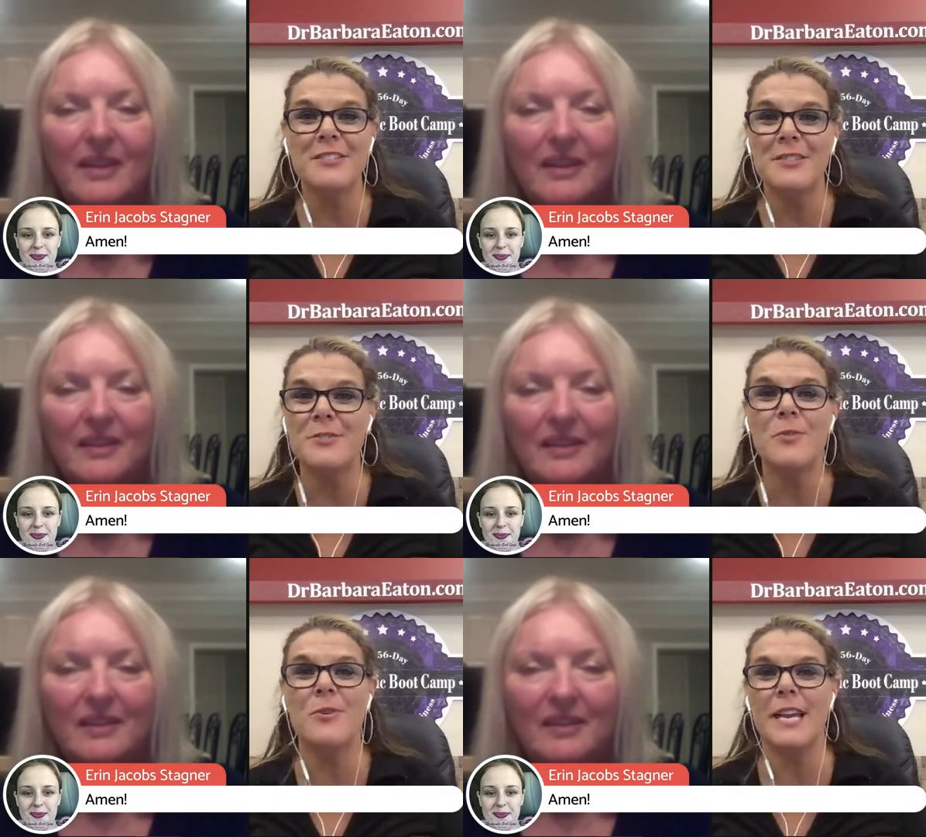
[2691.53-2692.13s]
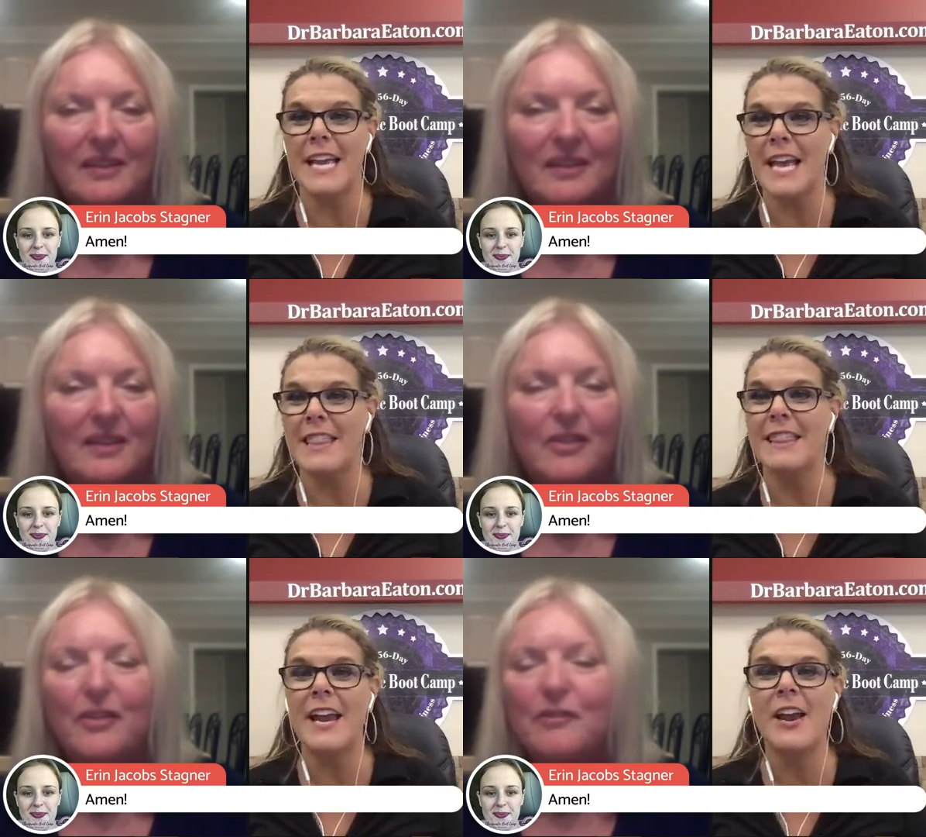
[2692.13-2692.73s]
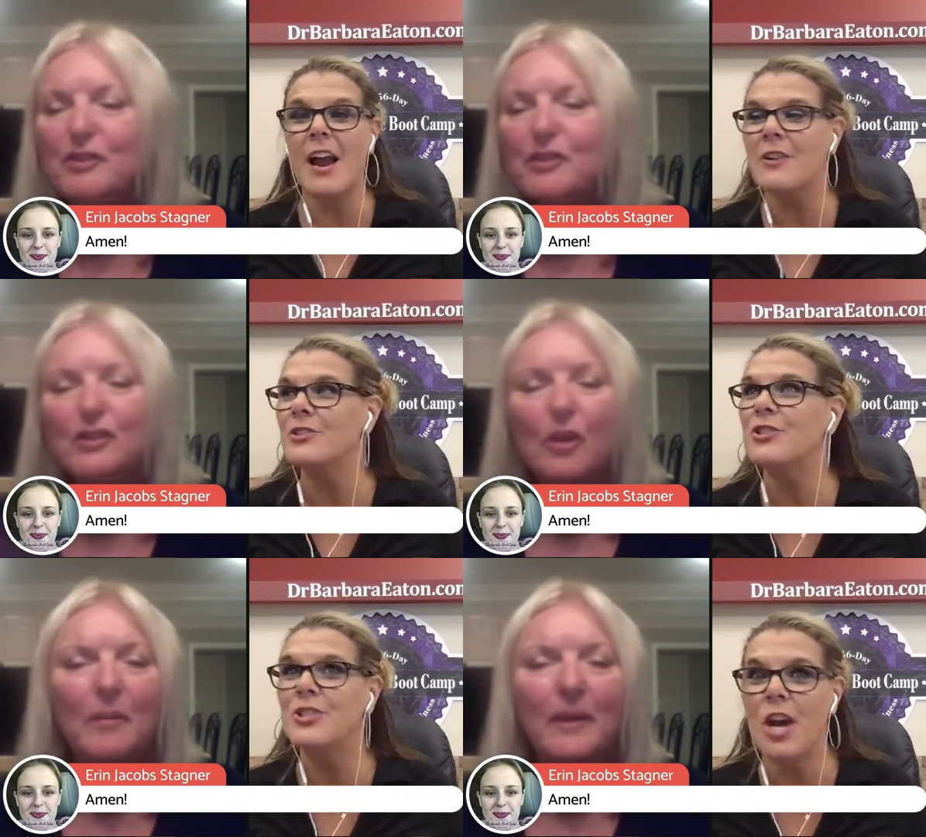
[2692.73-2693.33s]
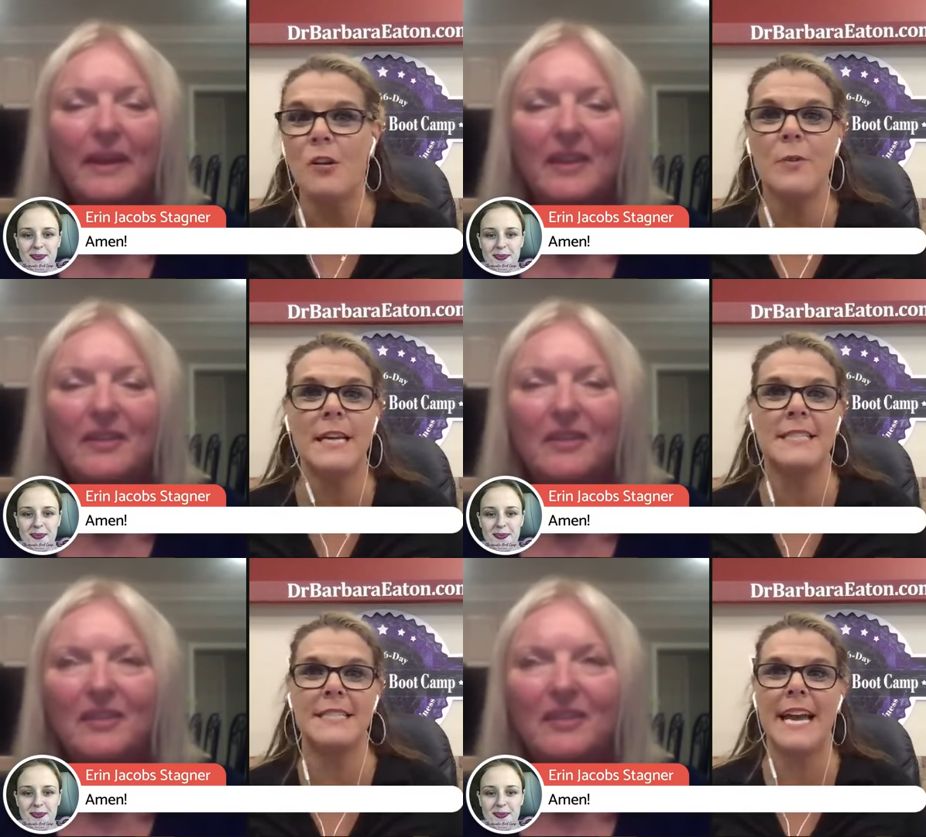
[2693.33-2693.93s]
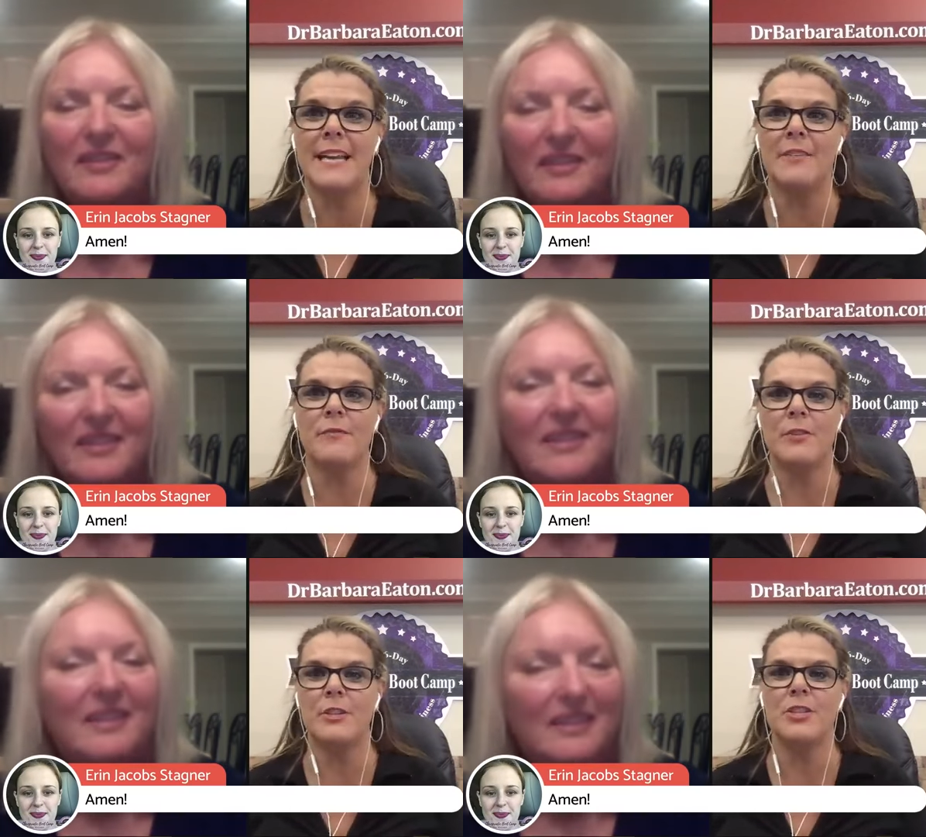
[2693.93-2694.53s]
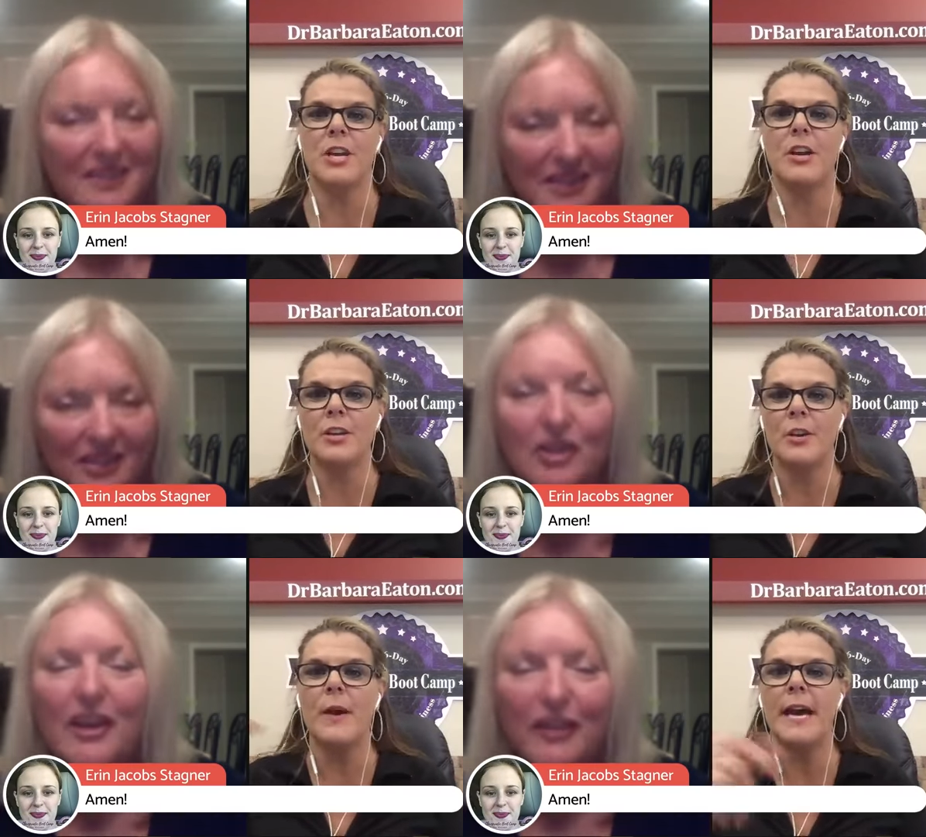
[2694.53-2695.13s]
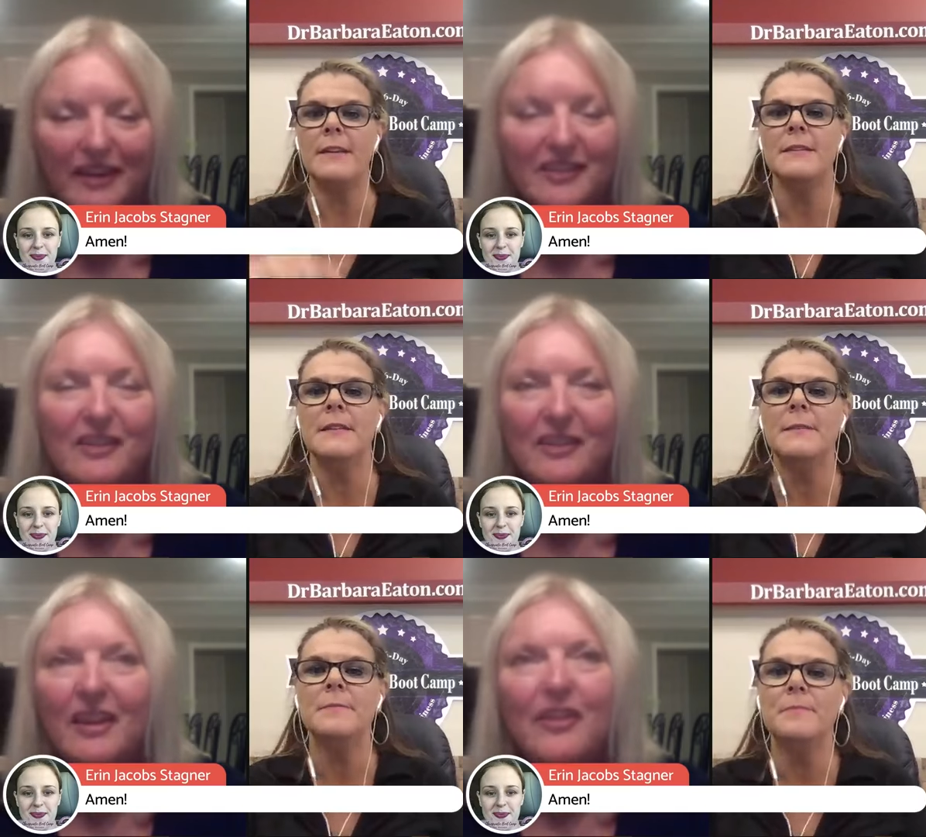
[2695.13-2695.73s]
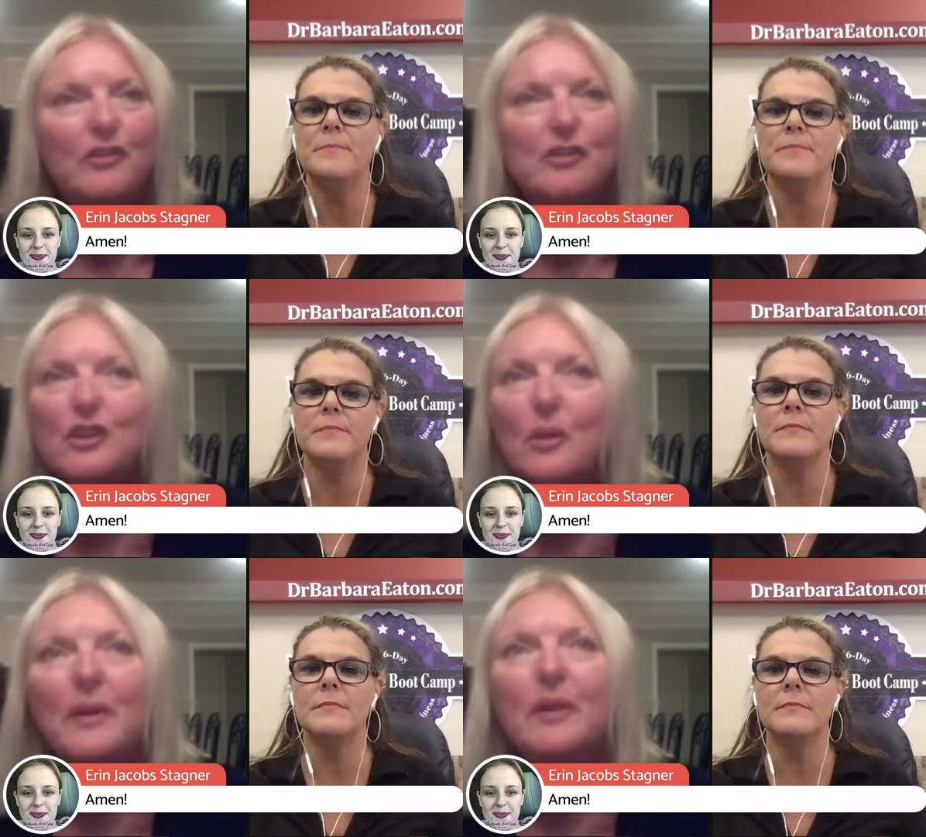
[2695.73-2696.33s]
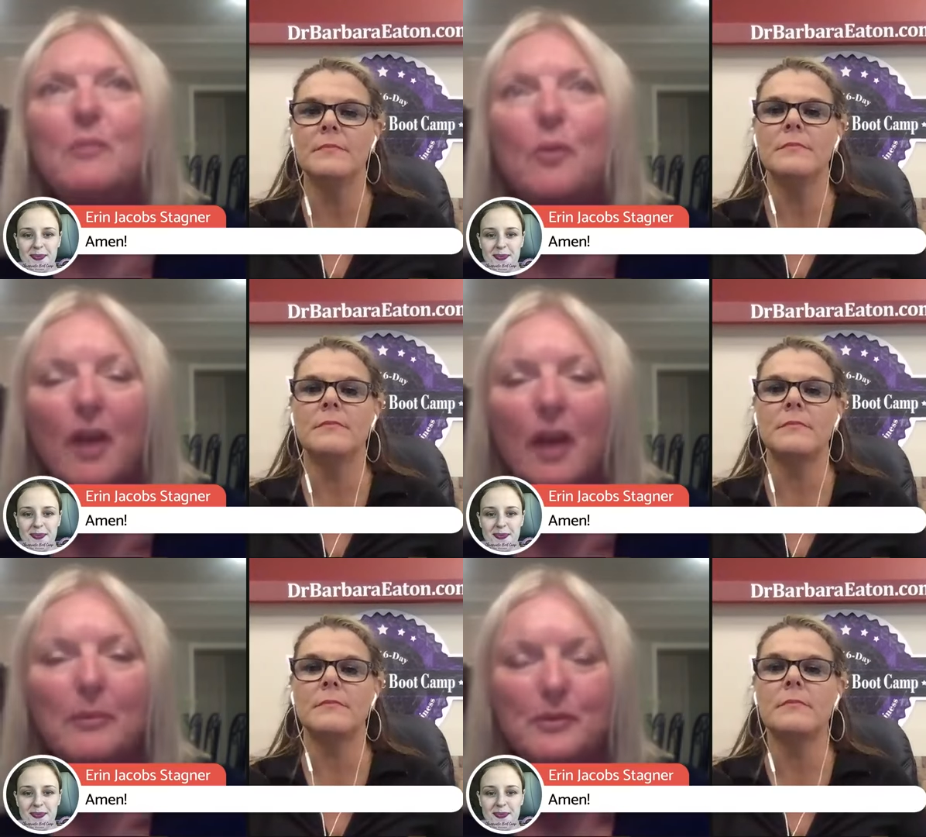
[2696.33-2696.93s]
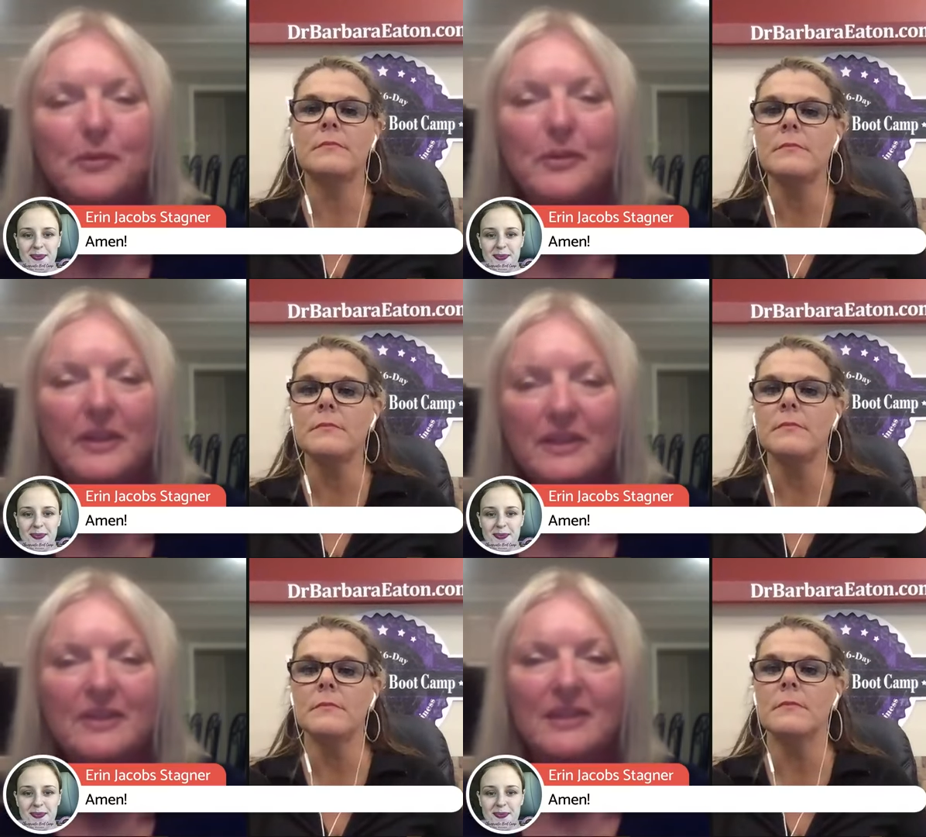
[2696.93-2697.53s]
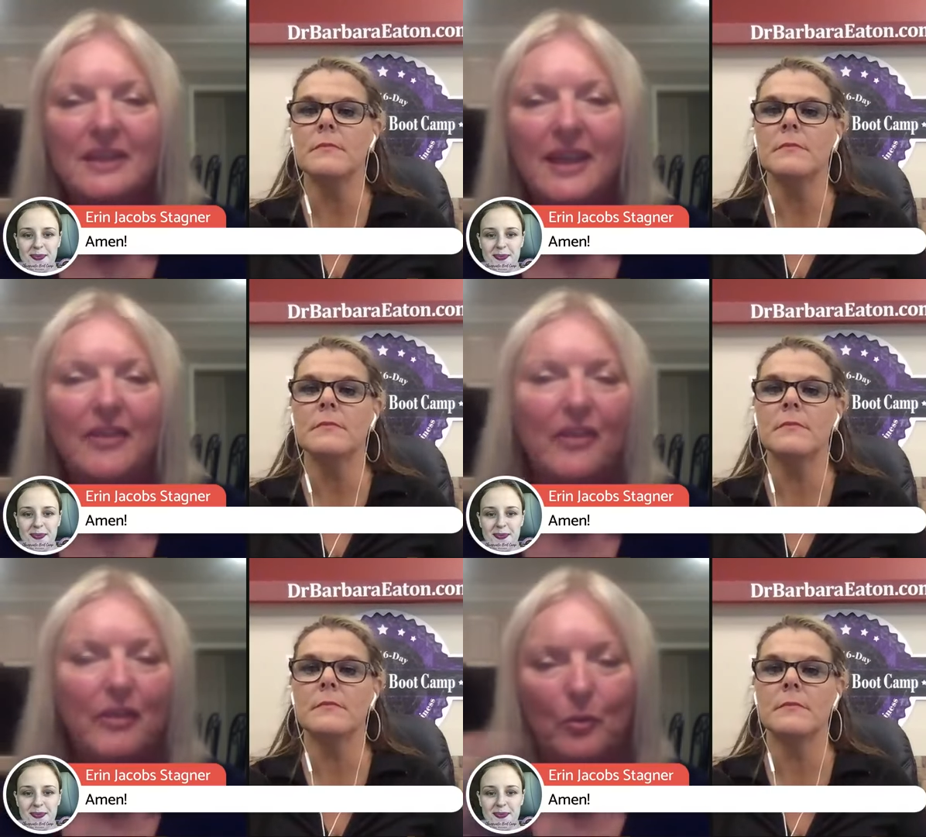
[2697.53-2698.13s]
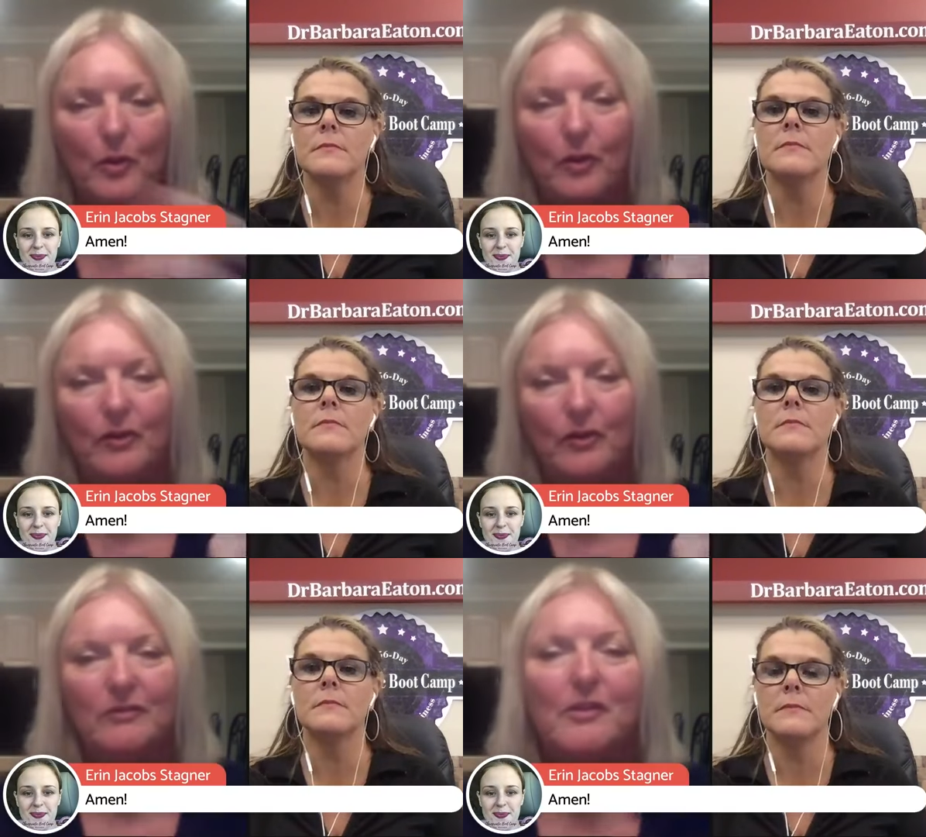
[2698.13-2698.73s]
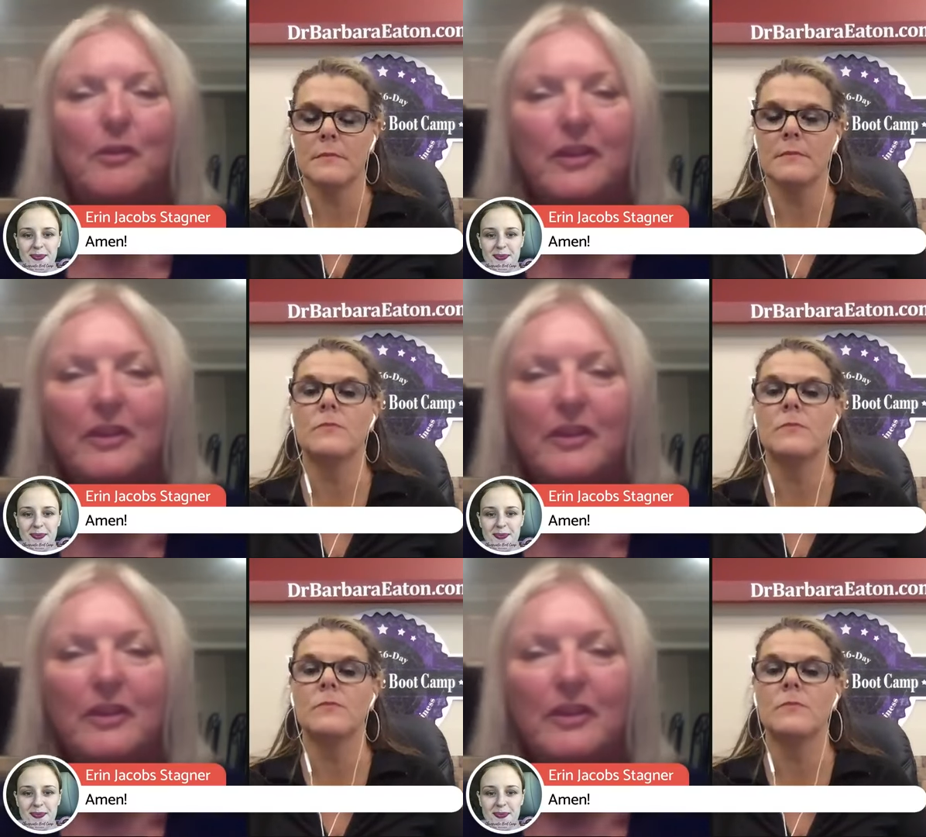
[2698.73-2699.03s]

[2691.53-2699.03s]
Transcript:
Speaker 1: story and they are so excited for you to share. Go
Speaker 2: ahead. There's so many more opportunities today than there were 30